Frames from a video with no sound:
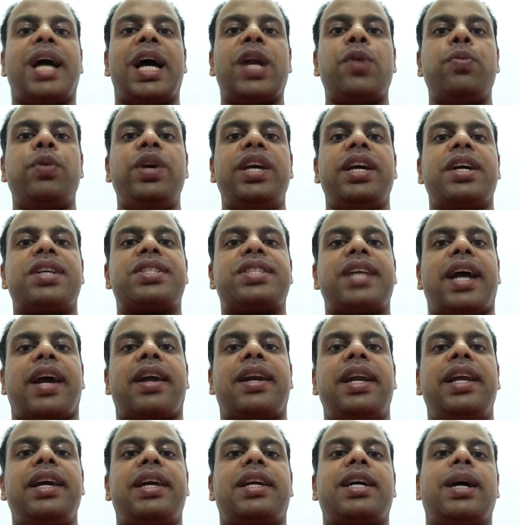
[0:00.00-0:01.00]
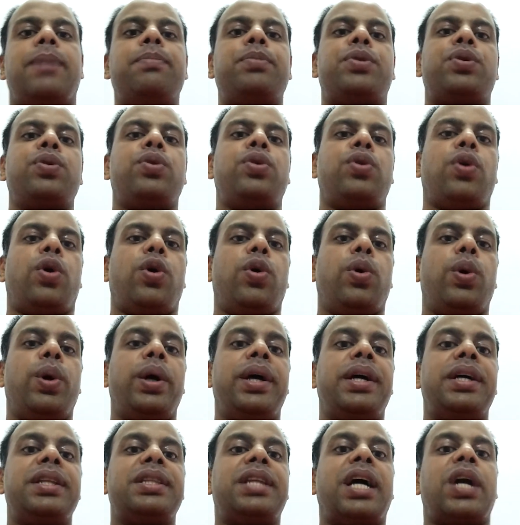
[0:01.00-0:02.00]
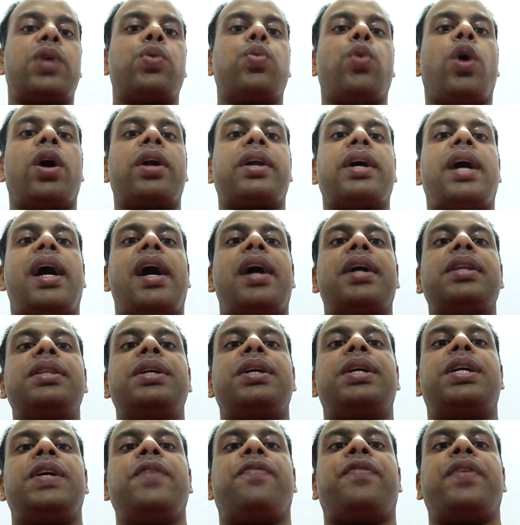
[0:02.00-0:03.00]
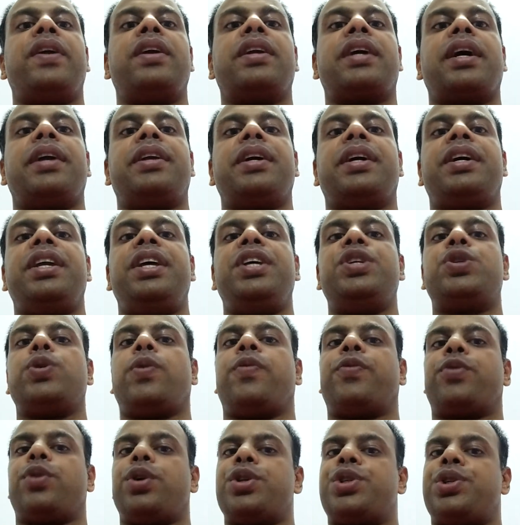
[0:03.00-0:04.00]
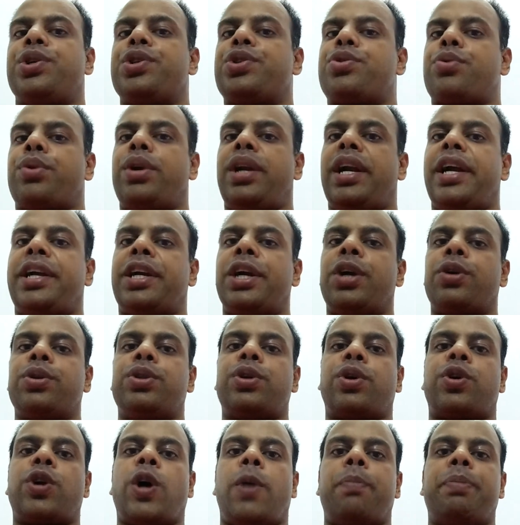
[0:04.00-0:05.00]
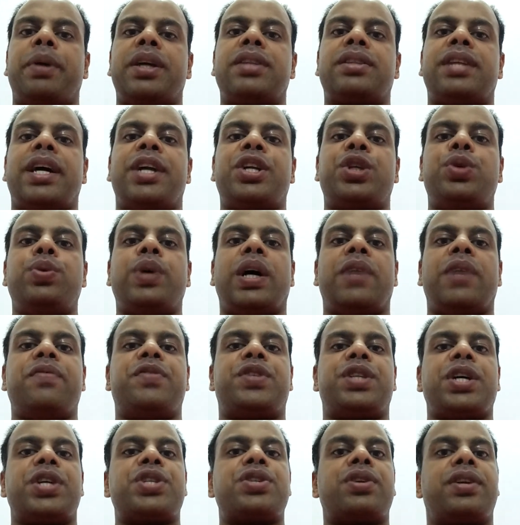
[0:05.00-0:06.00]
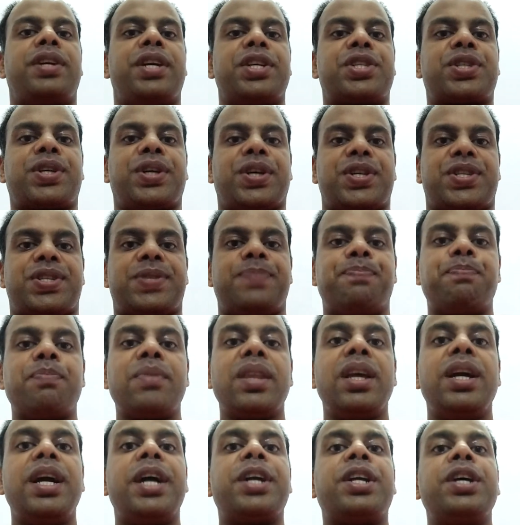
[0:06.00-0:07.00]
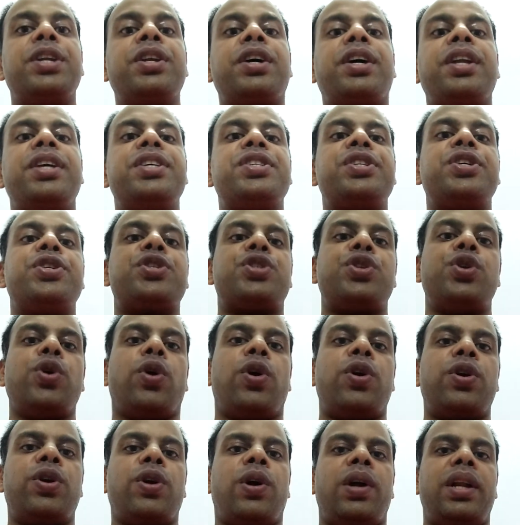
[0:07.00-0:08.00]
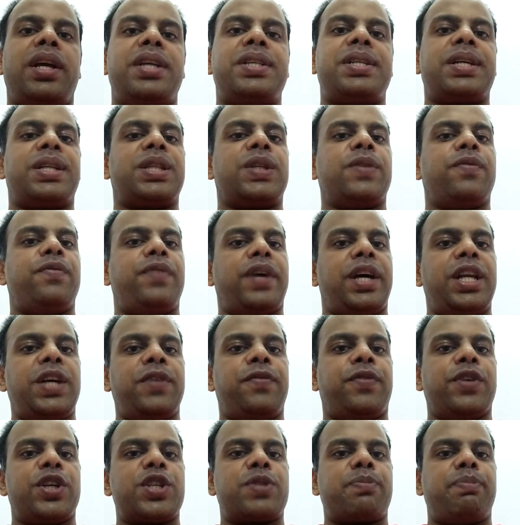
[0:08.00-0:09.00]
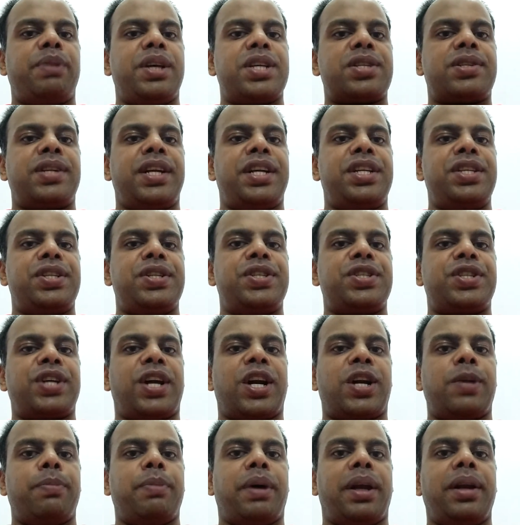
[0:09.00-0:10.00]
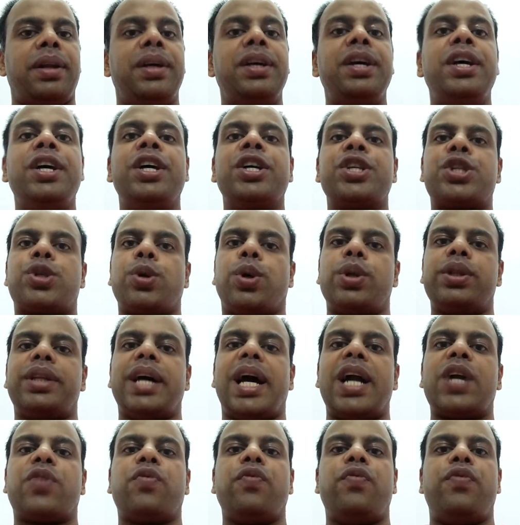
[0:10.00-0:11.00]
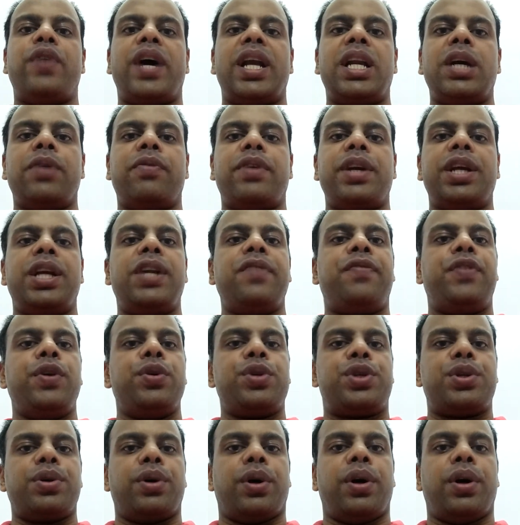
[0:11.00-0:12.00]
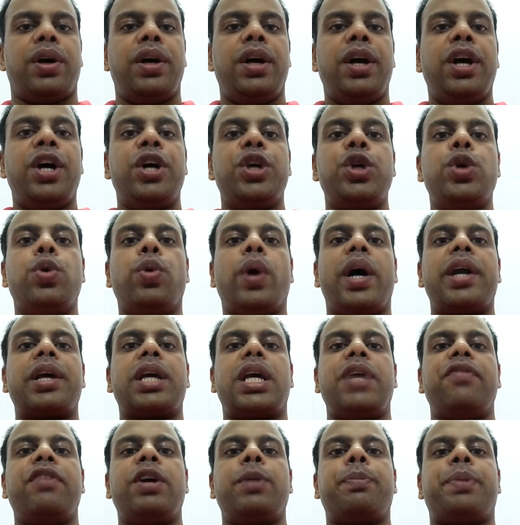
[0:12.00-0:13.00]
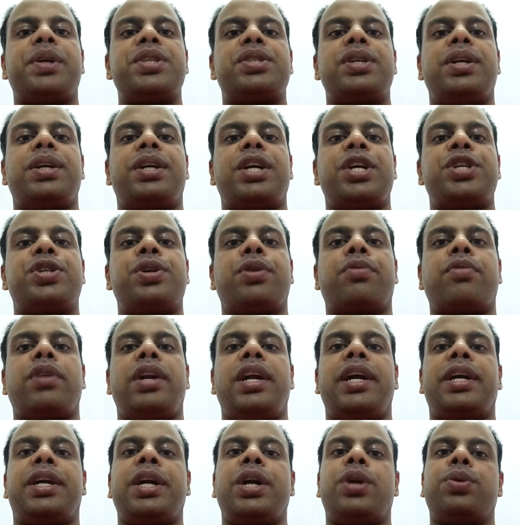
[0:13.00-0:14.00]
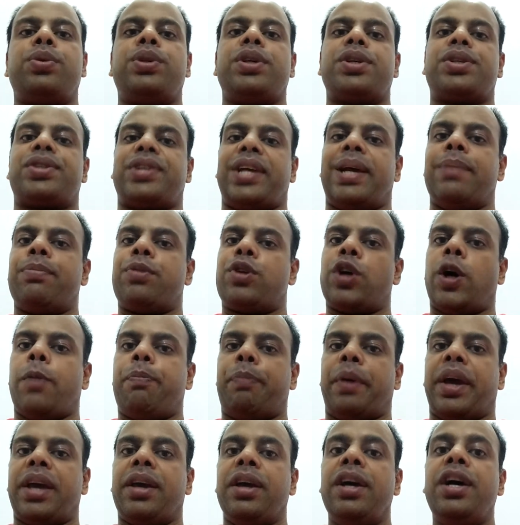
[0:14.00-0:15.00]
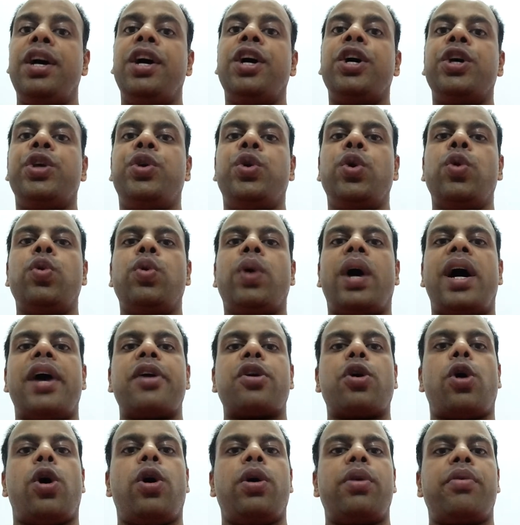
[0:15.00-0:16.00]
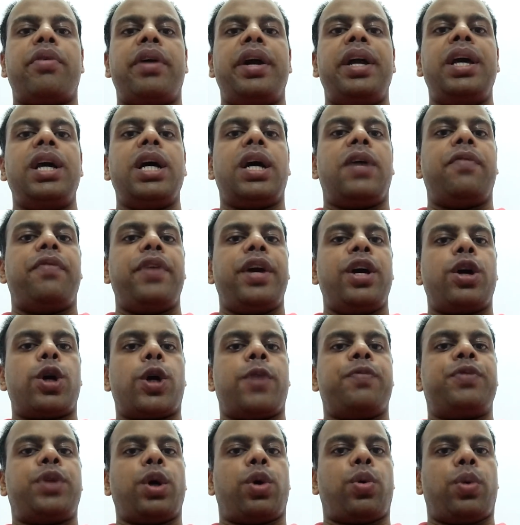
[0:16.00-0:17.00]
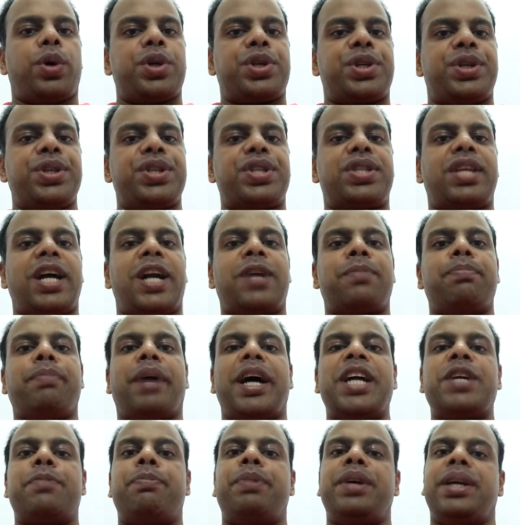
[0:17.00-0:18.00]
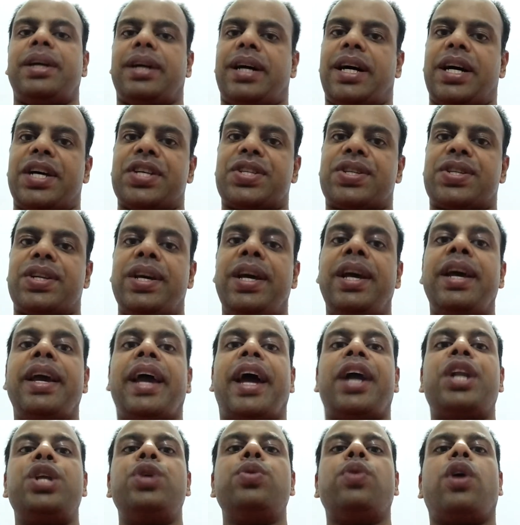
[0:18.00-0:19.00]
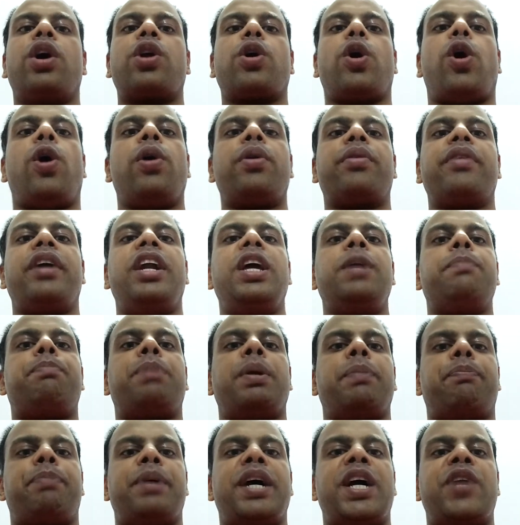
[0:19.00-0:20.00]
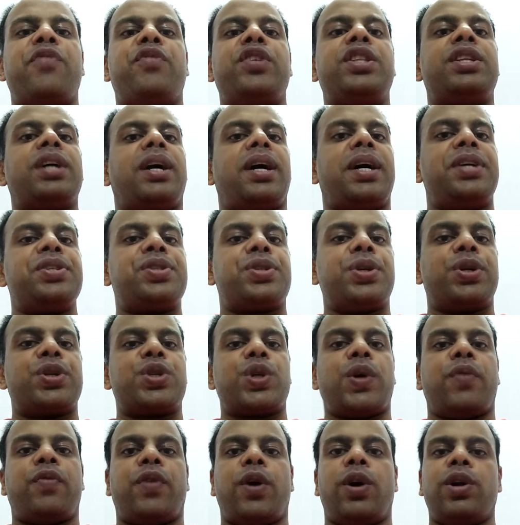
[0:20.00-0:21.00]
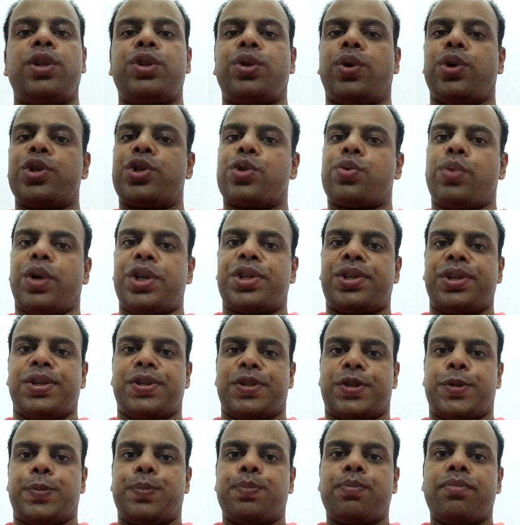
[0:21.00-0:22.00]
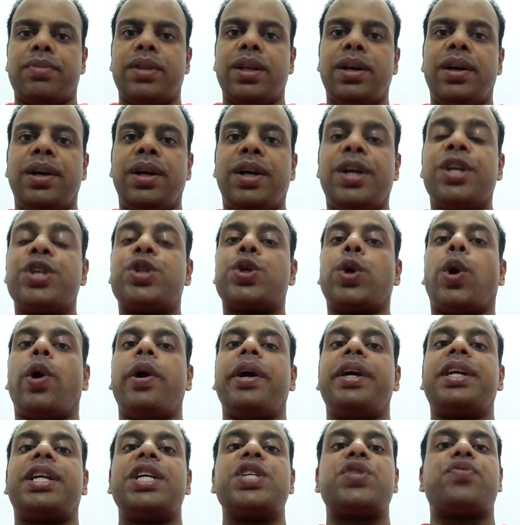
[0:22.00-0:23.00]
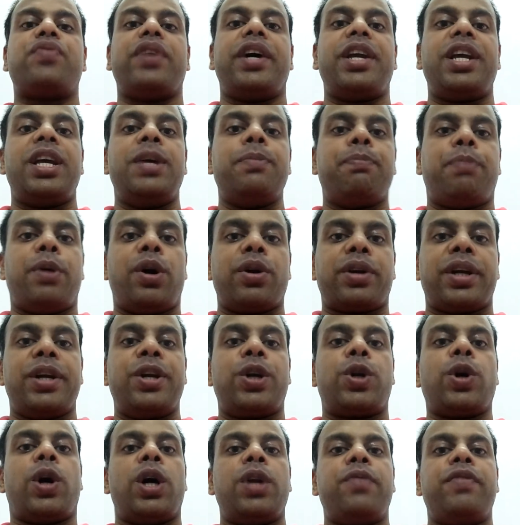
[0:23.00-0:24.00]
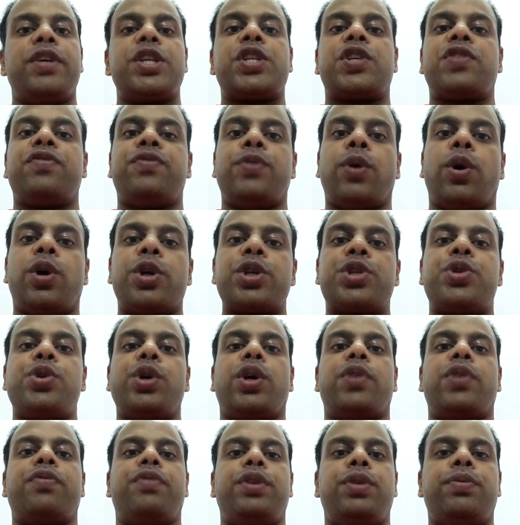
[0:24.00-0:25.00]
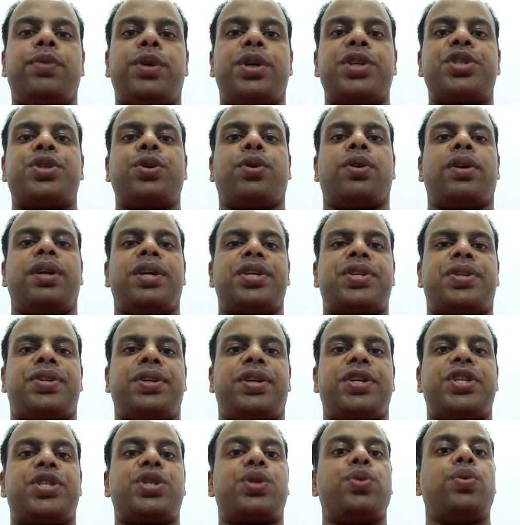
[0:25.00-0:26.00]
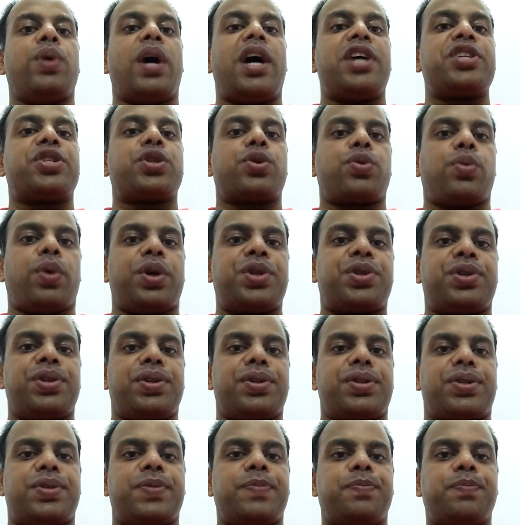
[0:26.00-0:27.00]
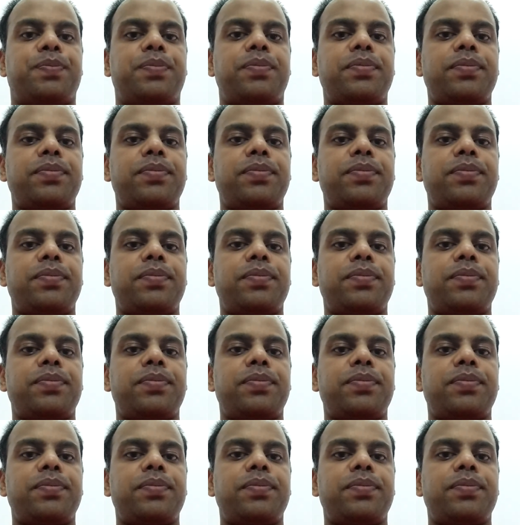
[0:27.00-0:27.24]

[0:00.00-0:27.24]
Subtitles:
then we exactly come to know that what are the different categories of questions related to the topic that you have just discussed. It increases your knowledge at the very first place, ladies and gentlemen, so that whenever in future you are giving presentation related to the same topic, you are already aware of the questions that might be asked, and you are already prepared with the answers of all those questions. So it is very important to always force your viewers, your listeners to ask questions,